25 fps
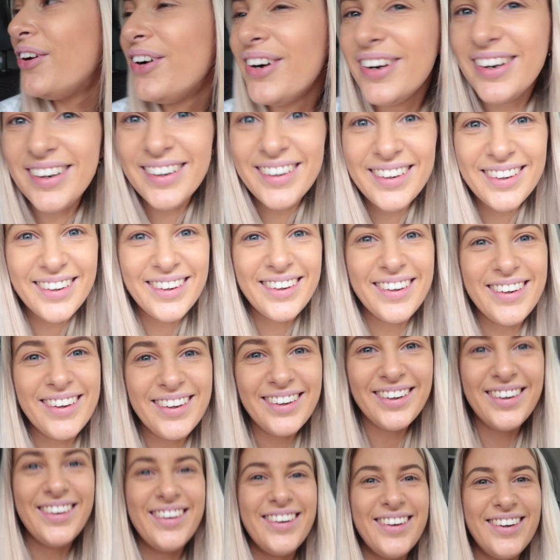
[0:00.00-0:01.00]
They're like,
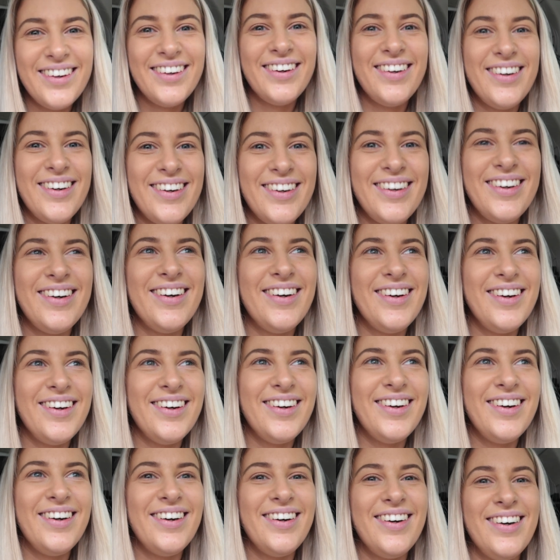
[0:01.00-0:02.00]
oh, we won't bring any
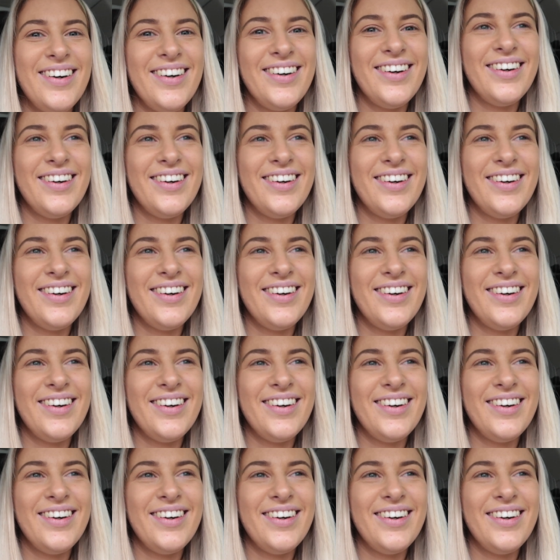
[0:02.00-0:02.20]
glasses.